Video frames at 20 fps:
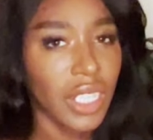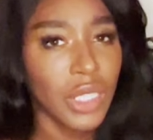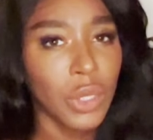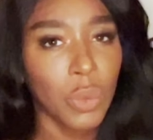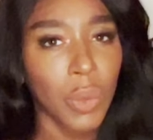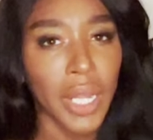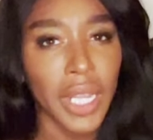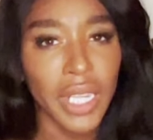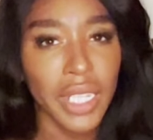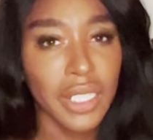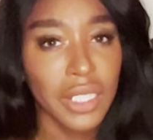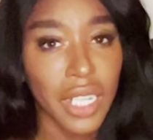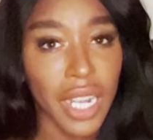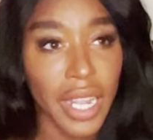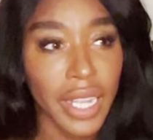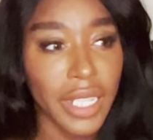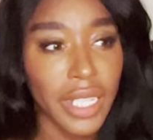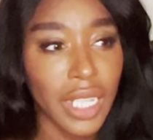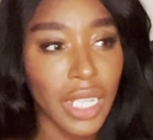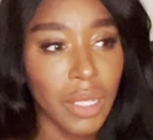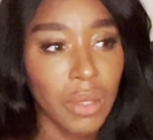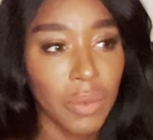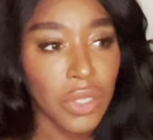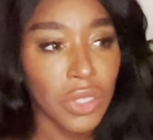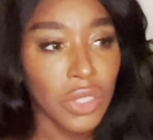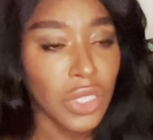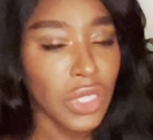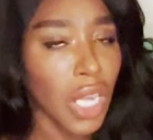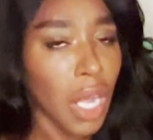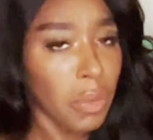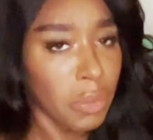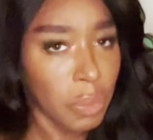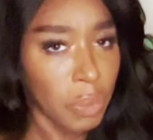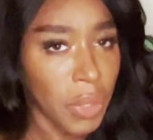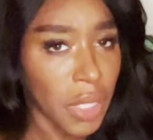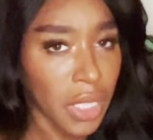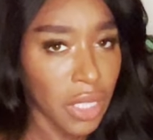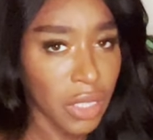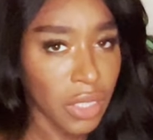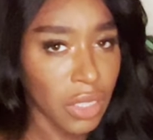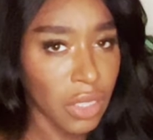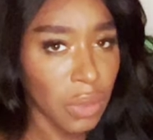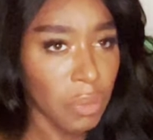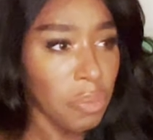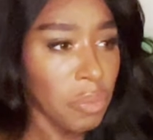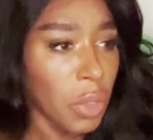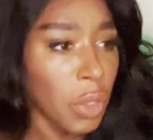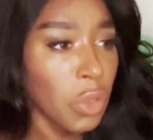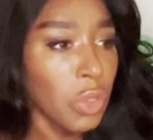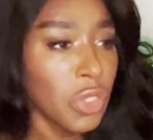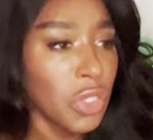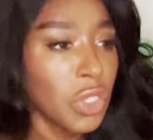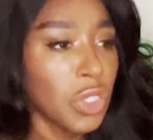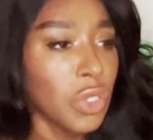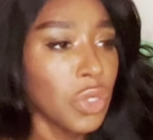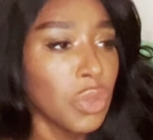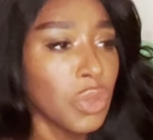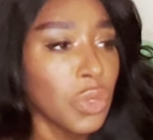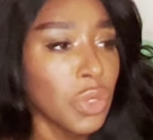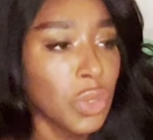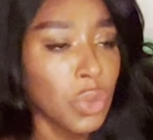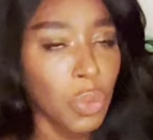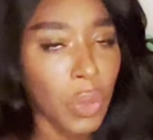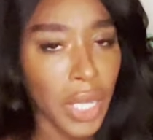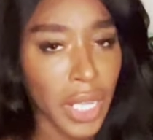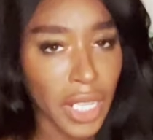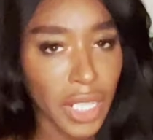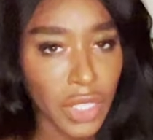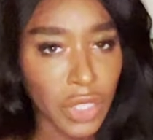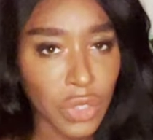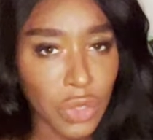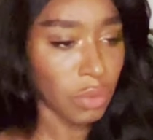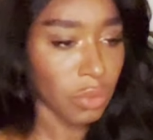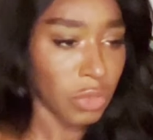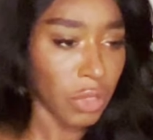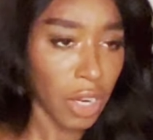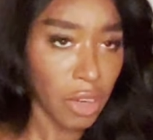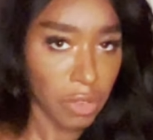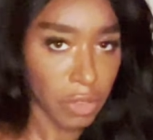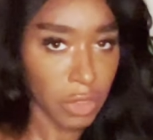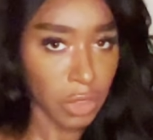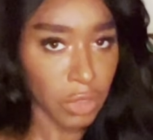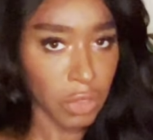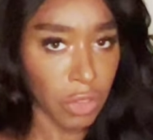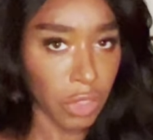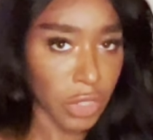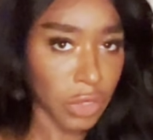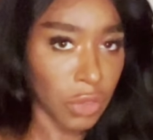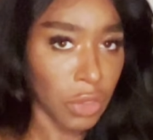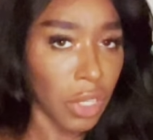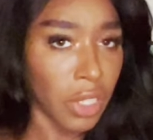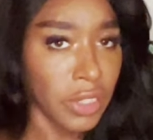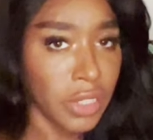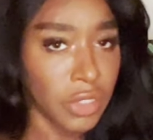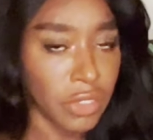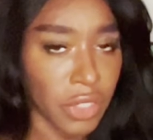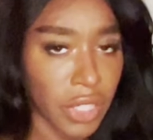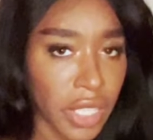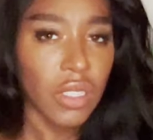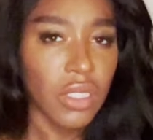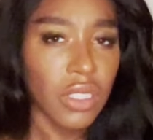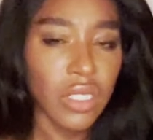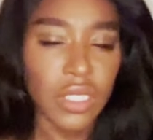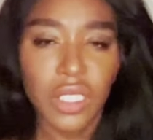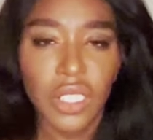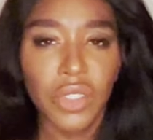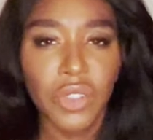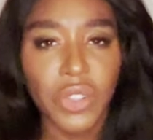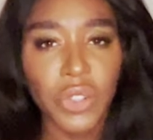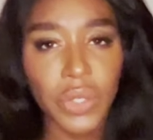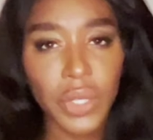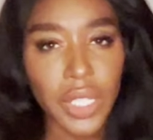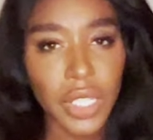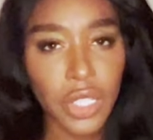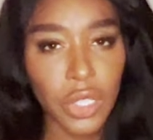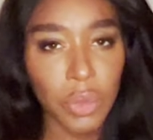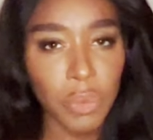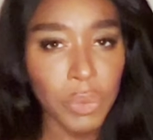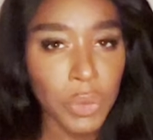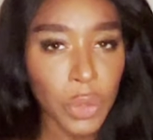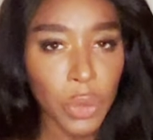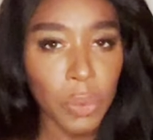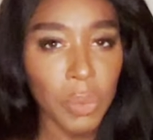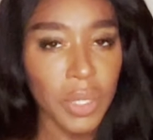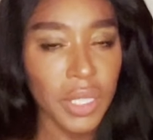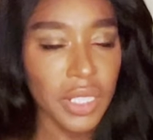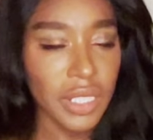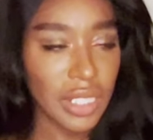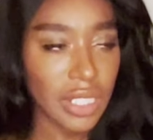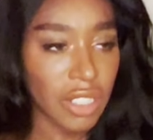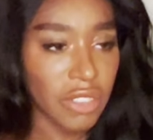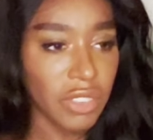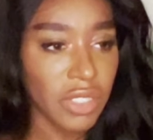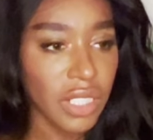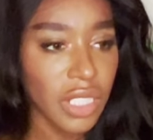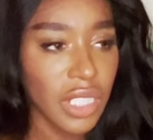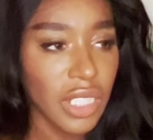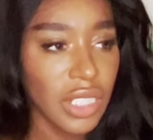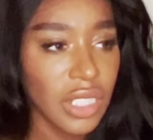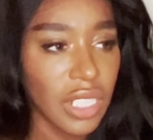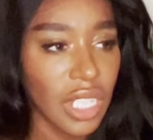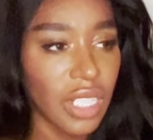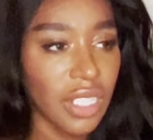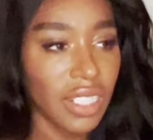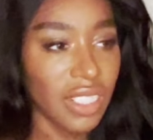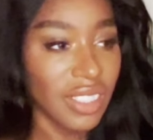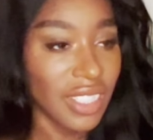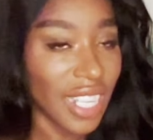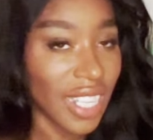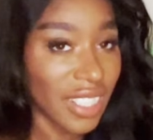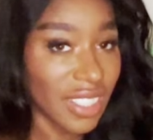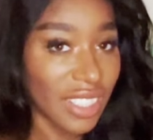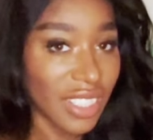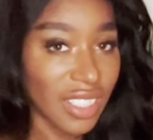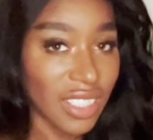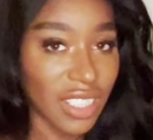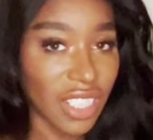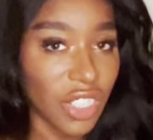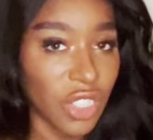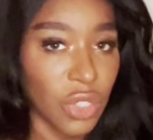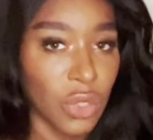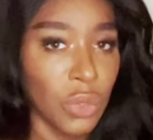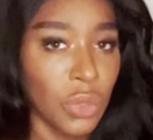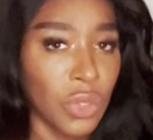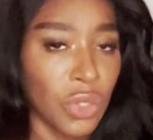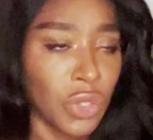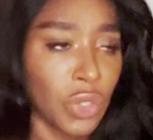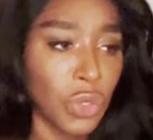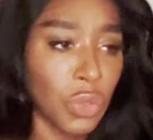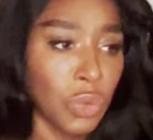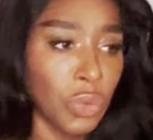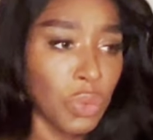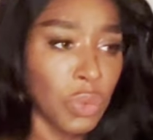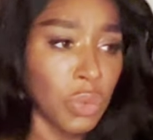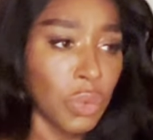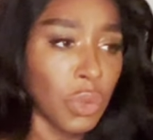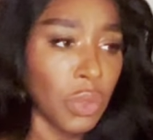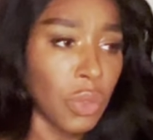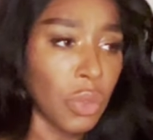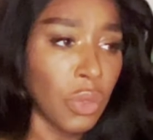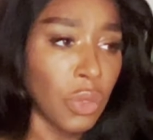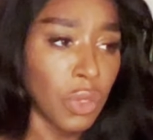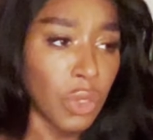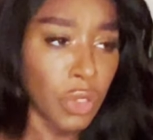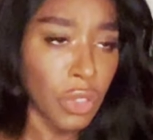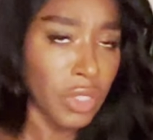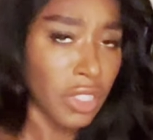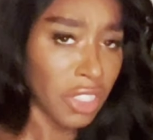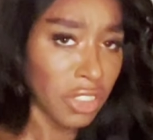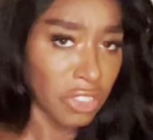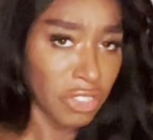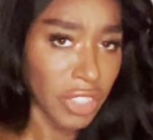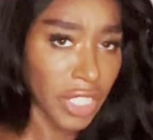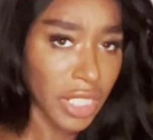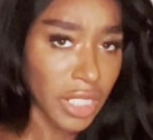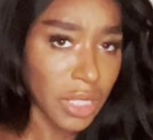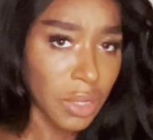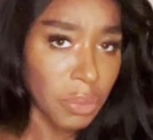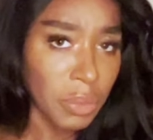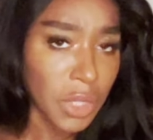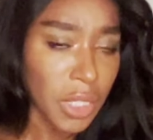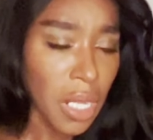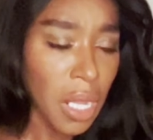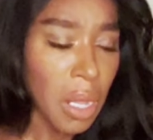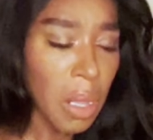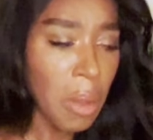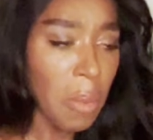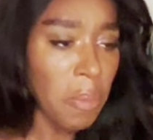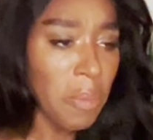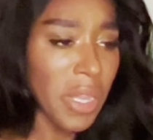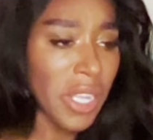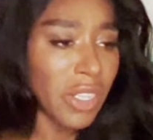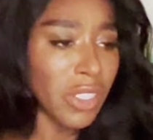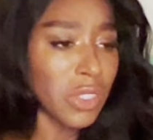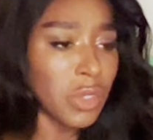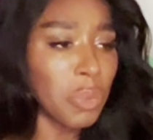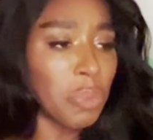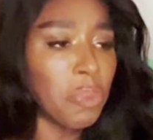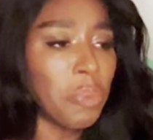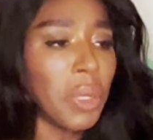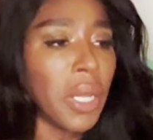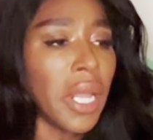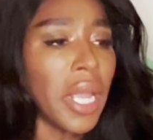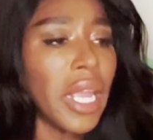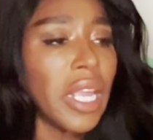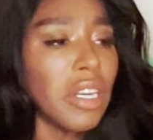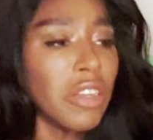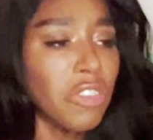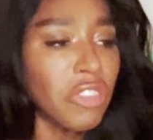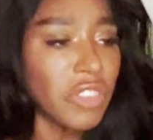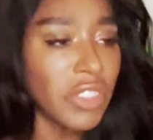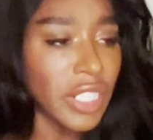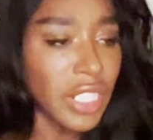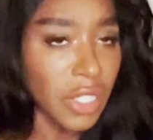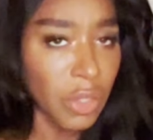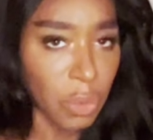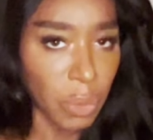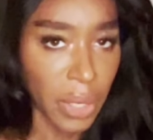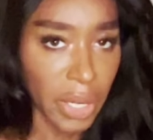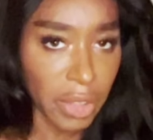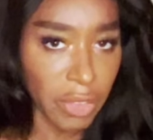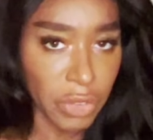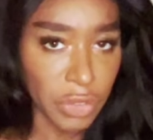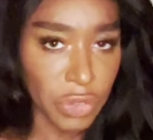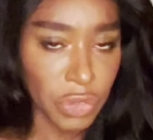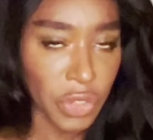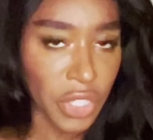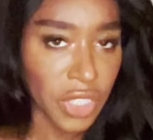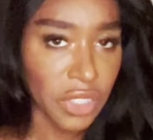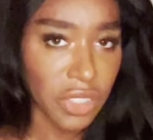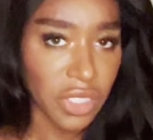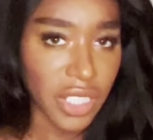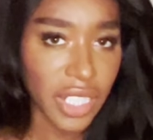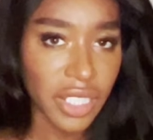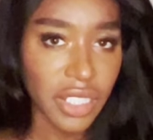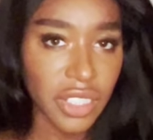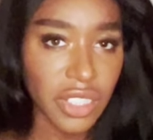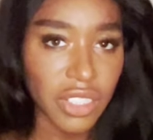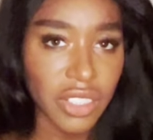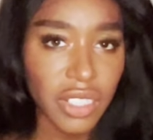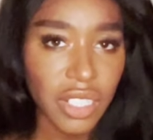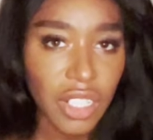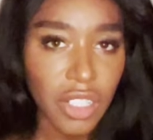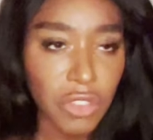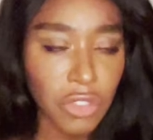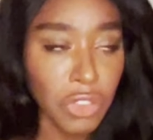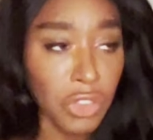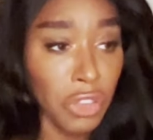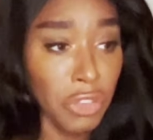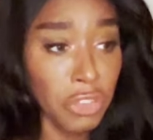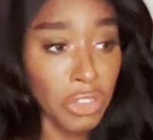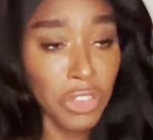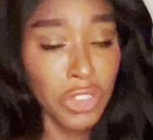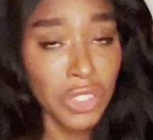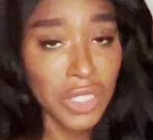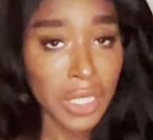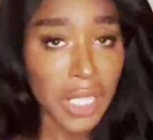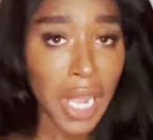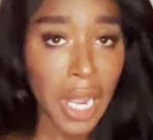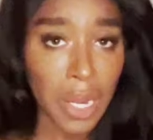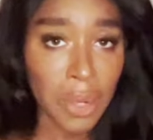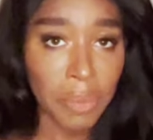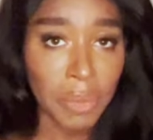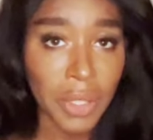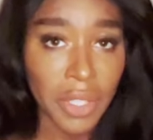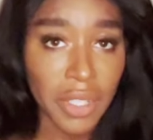It's why hitchhiking stopped being the most used way to travel across country. The serial killer boom in the 70s and the tactics they used to lure their victims made us painfully aware of stranger danger for the first time.